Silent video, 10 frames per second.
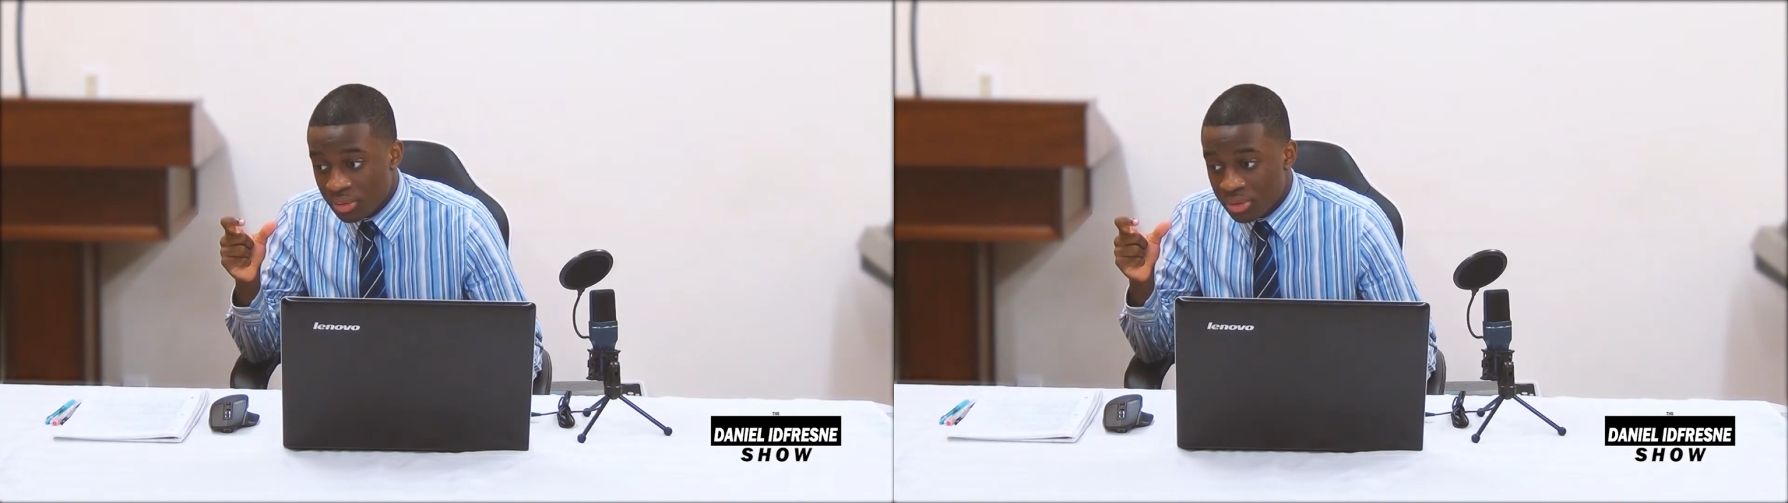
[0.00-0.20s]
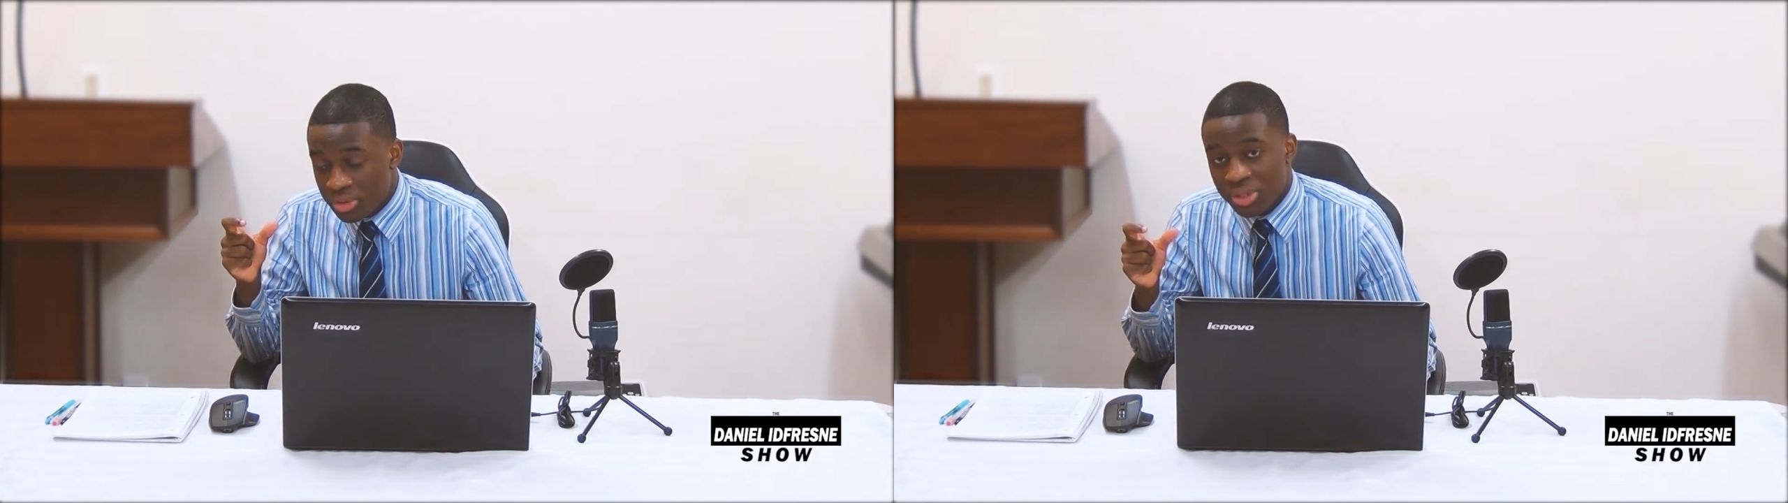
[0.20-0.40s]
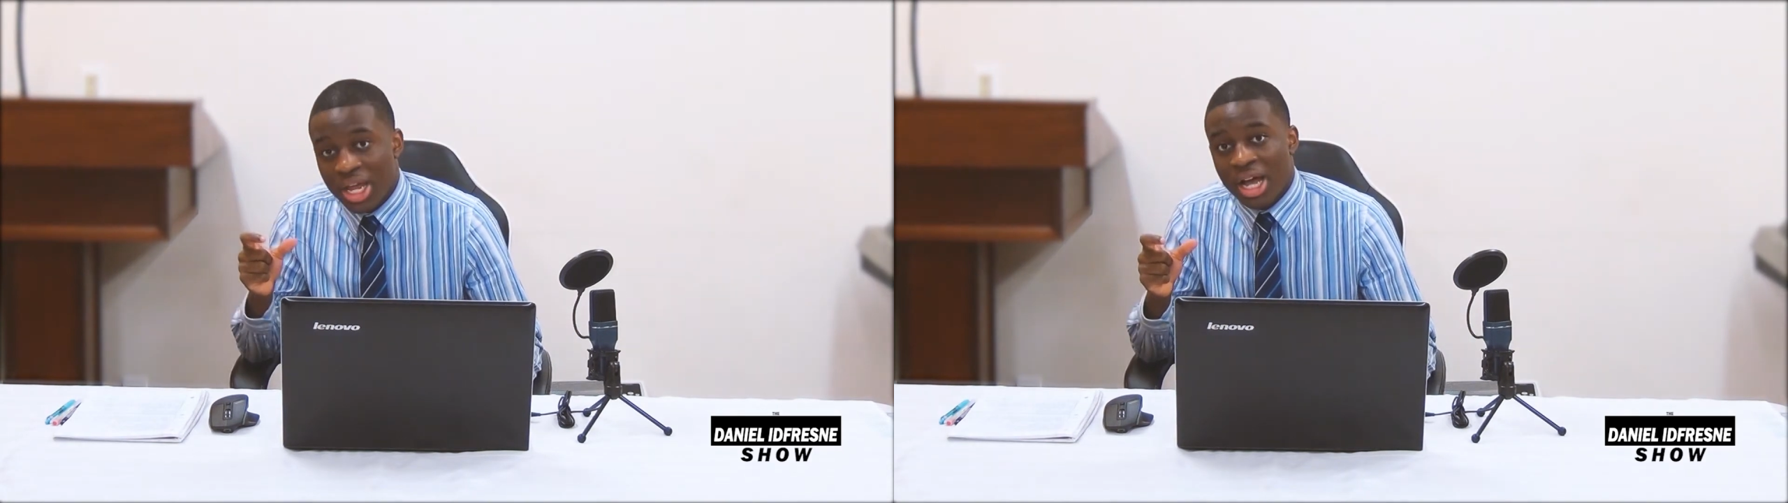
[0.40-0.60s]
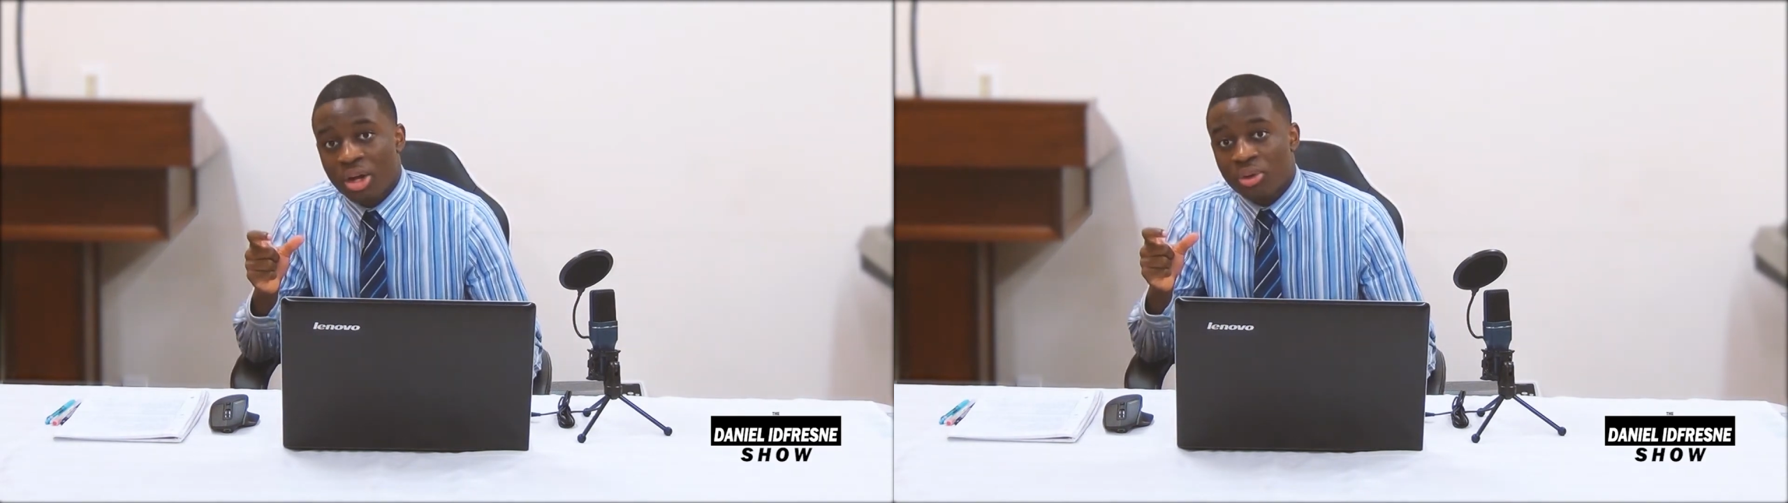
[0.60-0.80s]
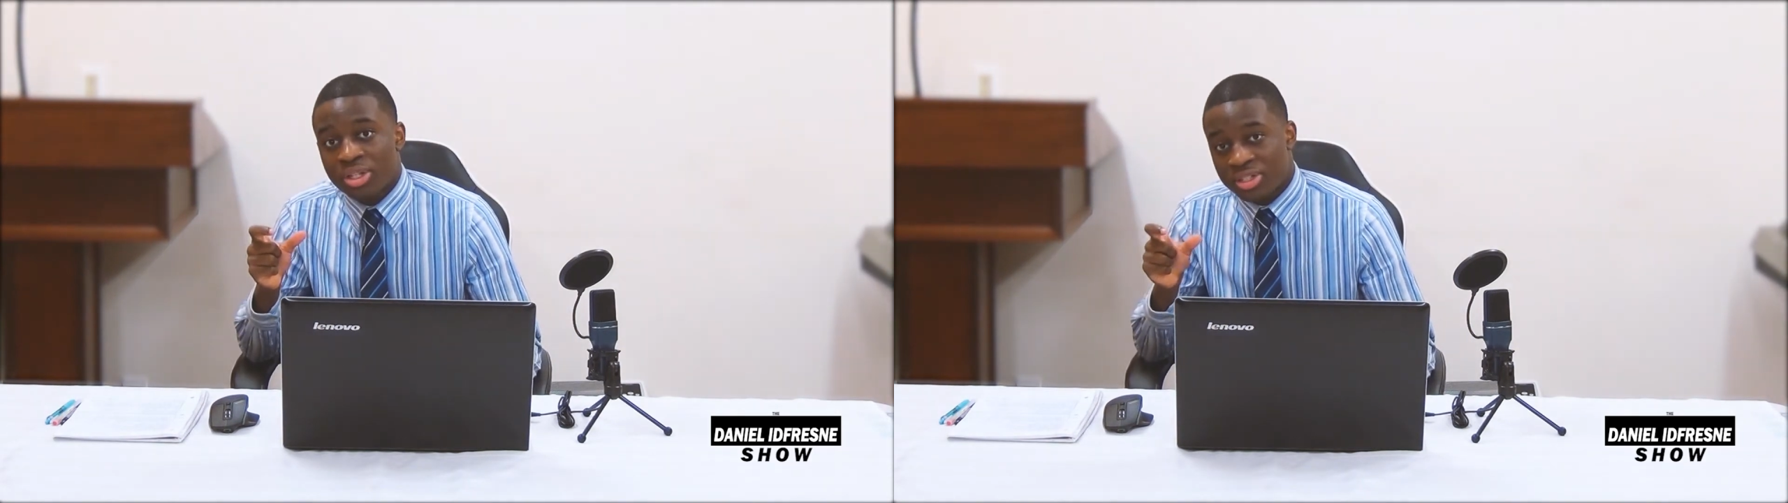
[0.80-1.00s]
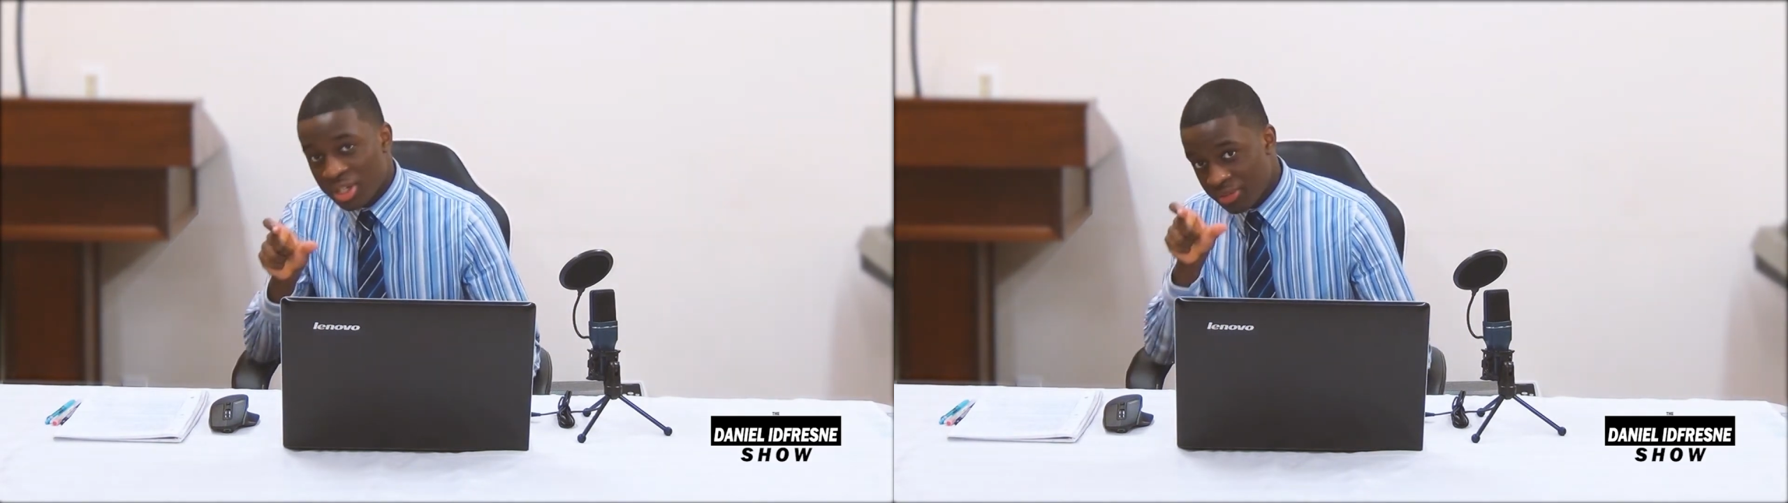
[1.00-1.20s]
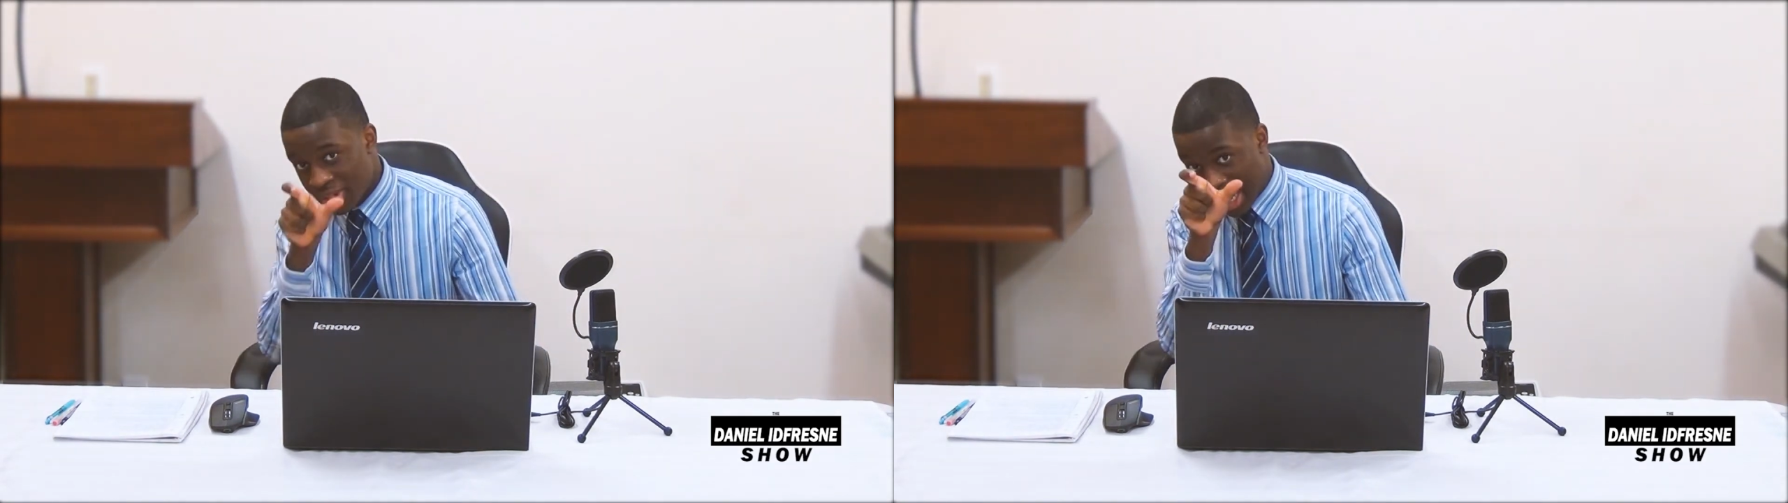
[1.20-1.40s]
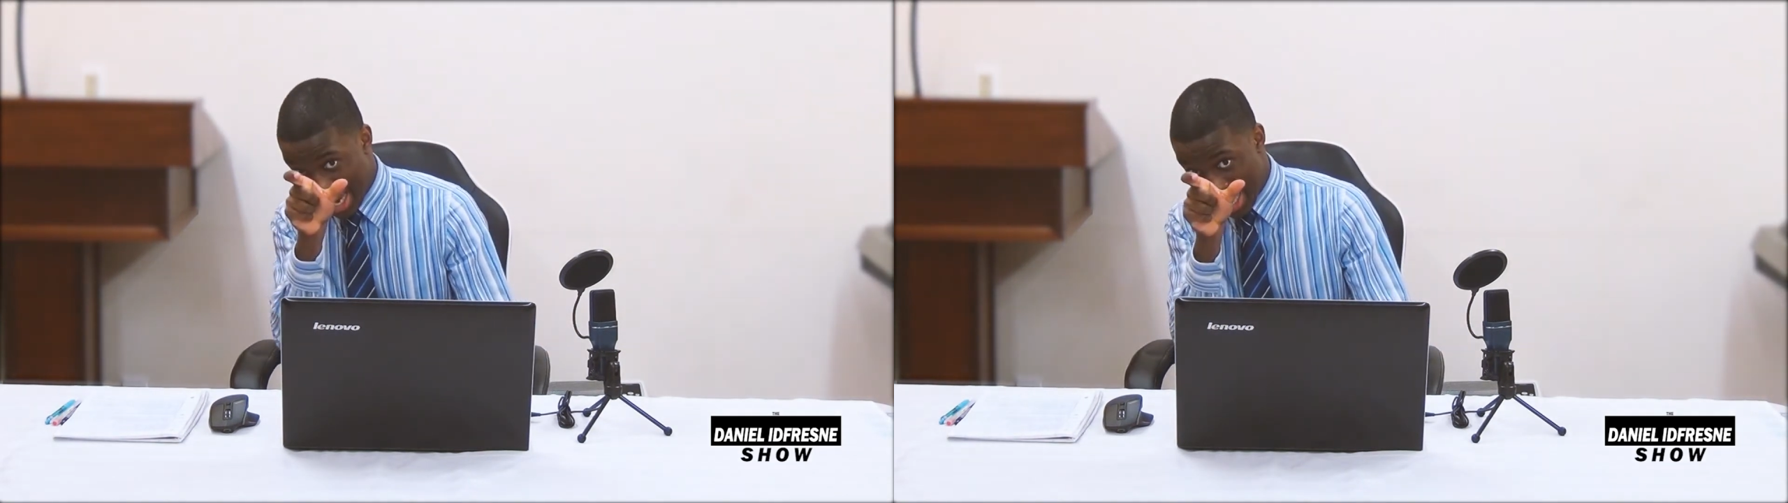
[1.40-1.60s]
So now, instead of
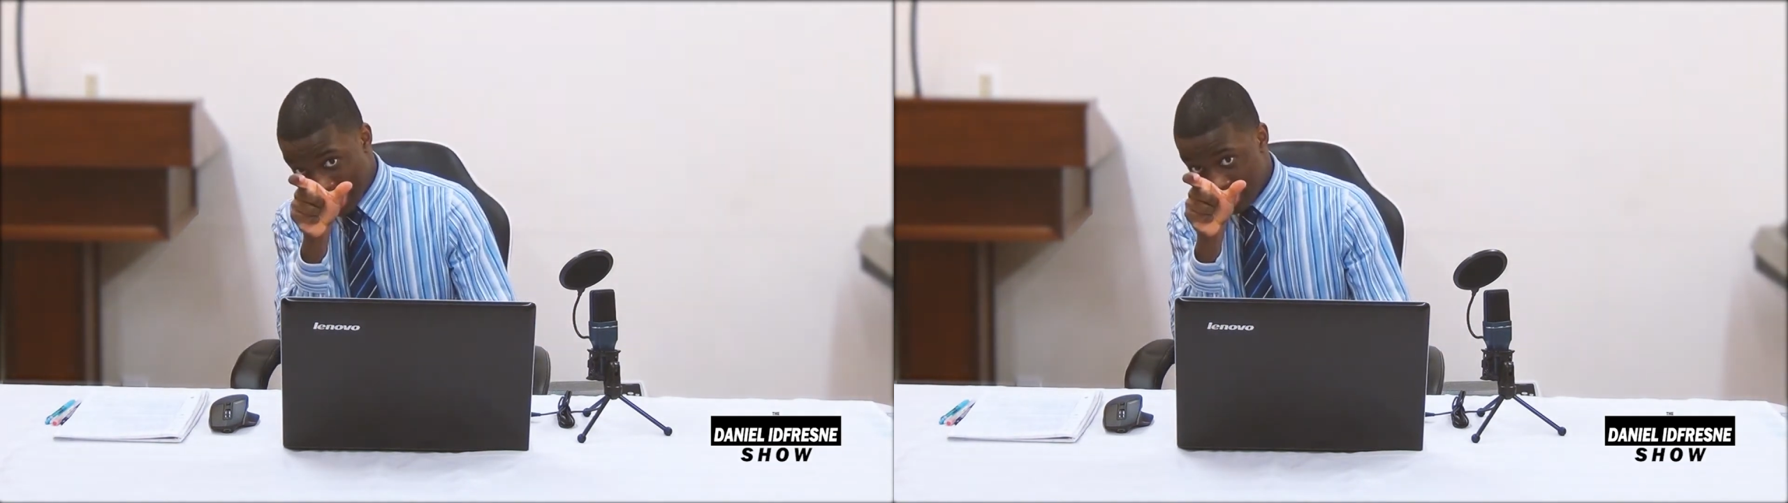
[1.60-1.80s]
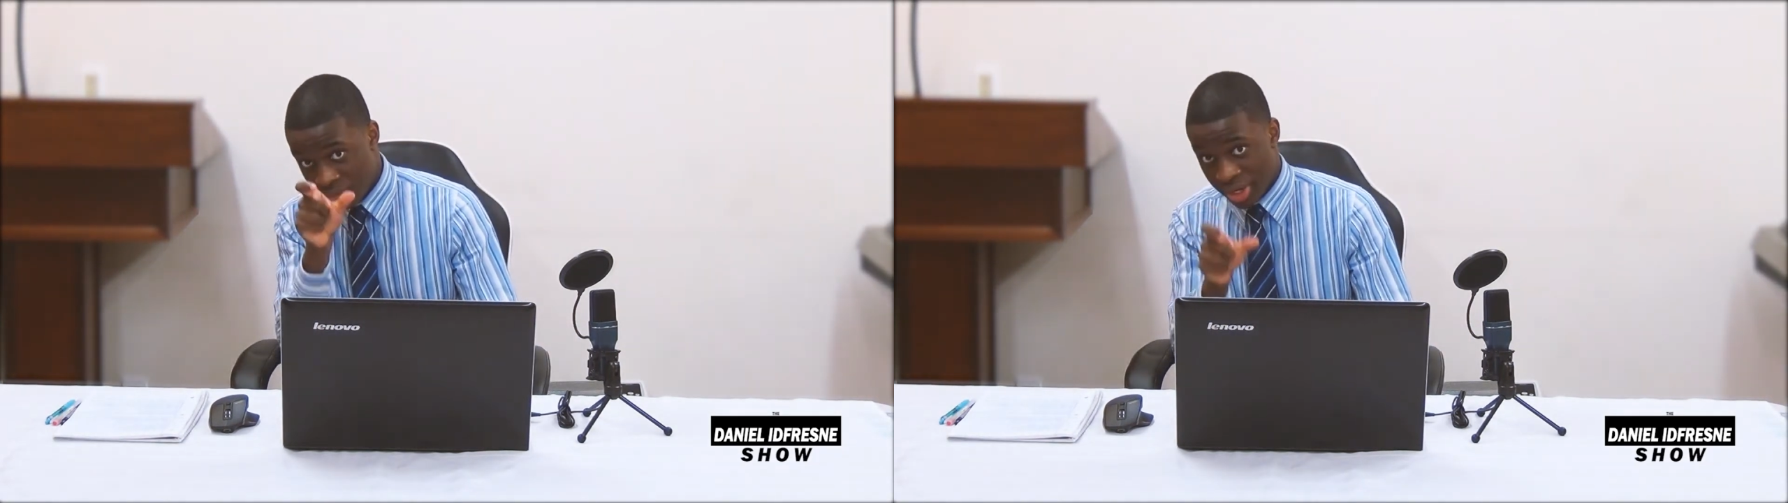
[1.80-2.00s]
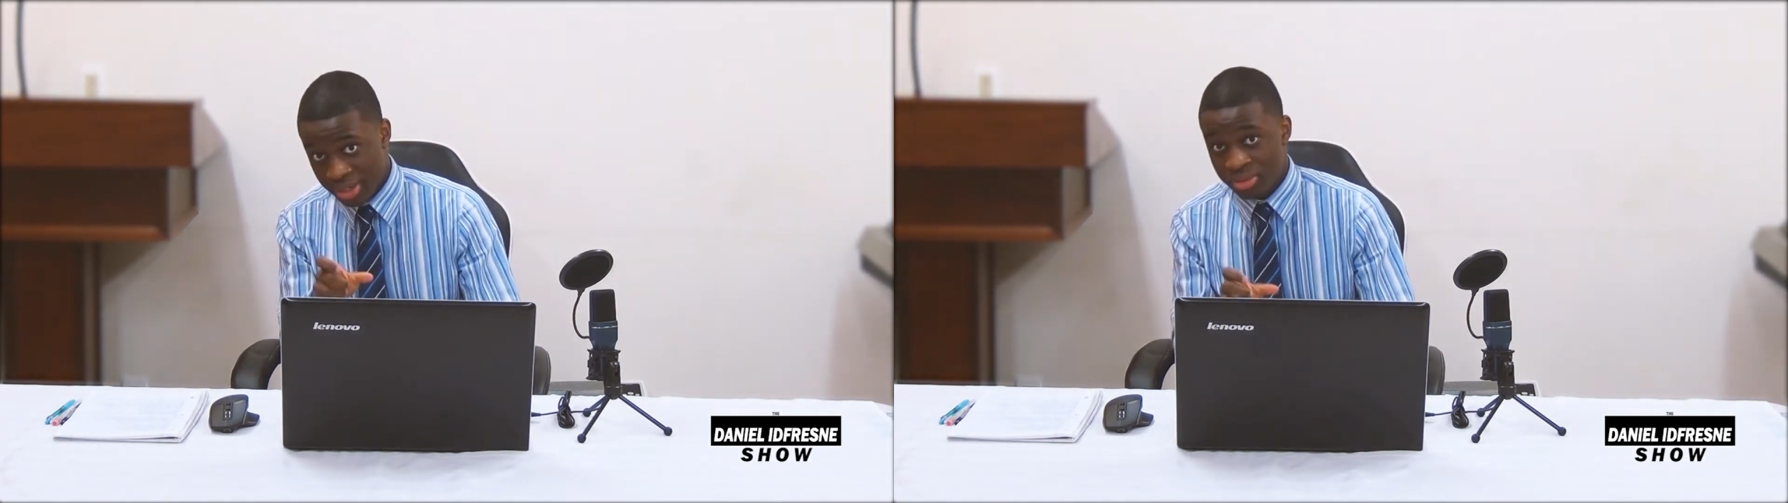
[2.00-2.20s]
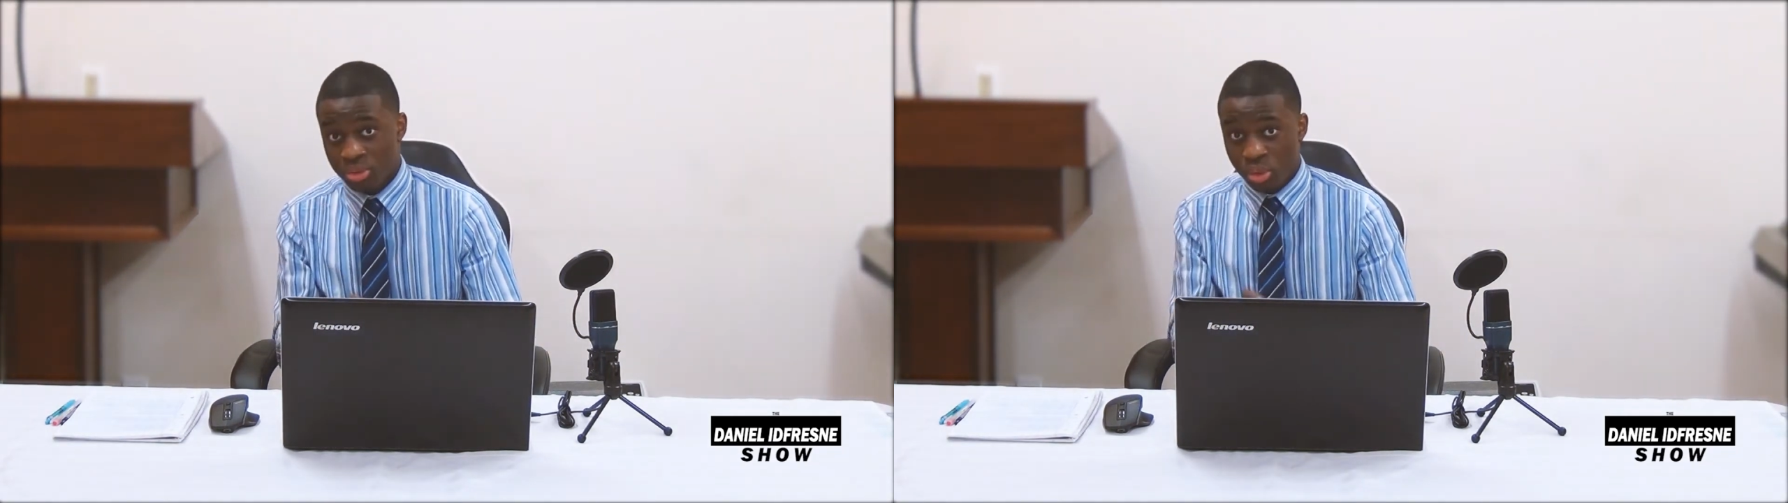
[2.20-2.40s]
that and, right,